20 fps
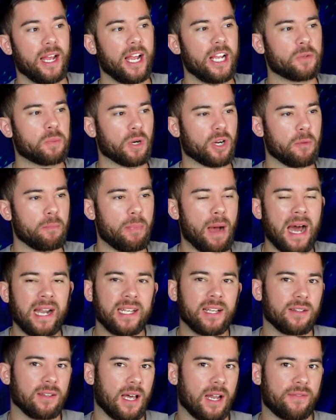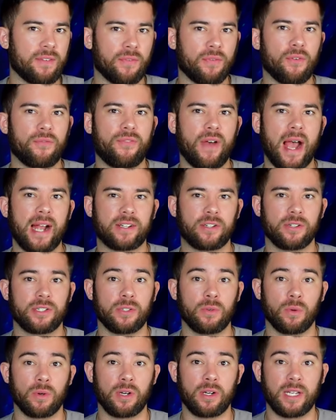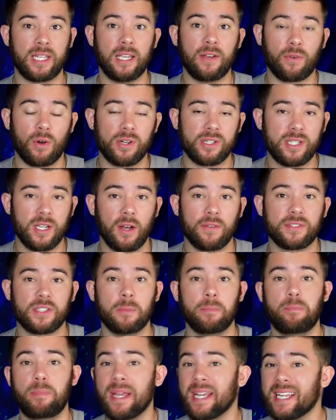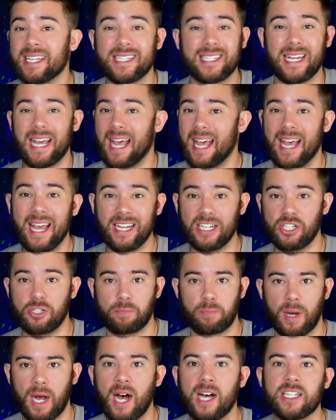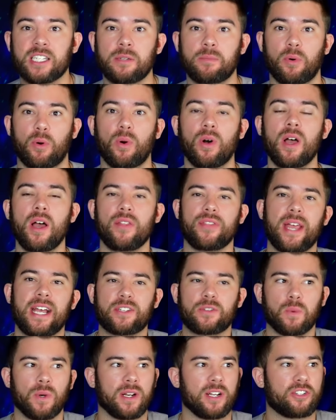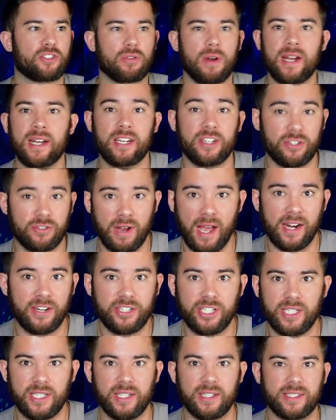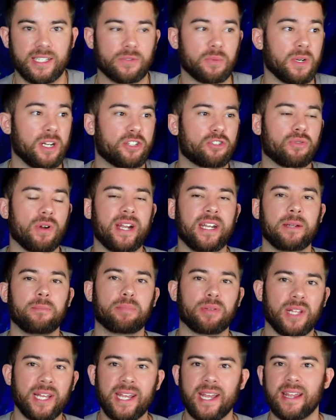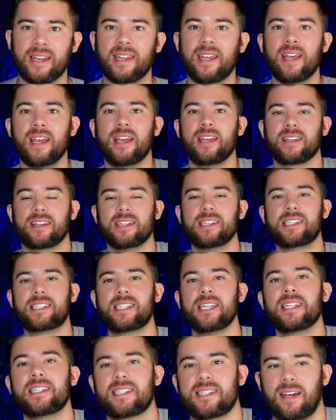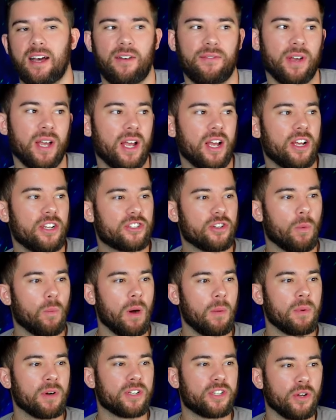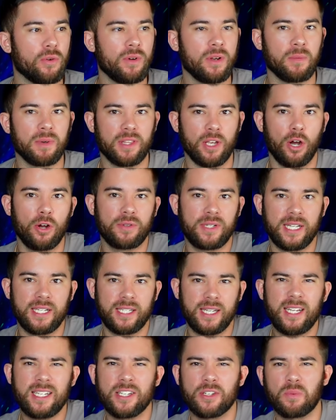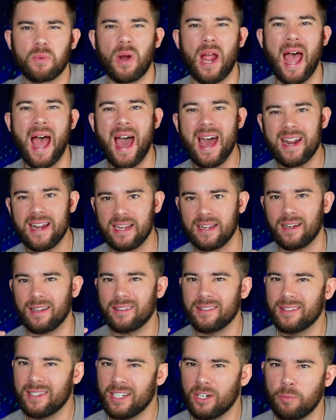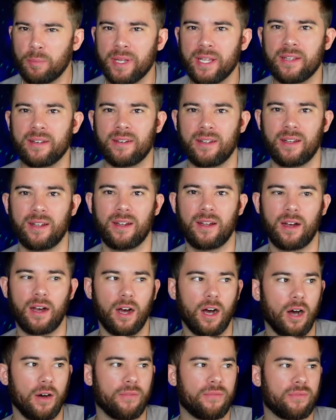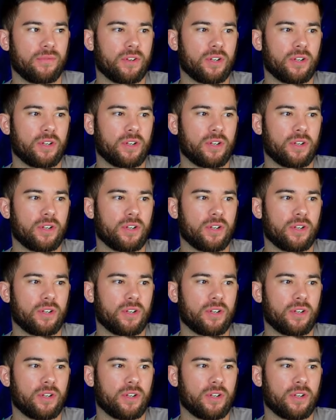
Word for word: is we're combining a lot of different factors in order to give ourselves the biggest edge possible. That's what a trading strategy is. That's what a trading plan consists of. So what we're doing with OTZs is we're adding a little bit of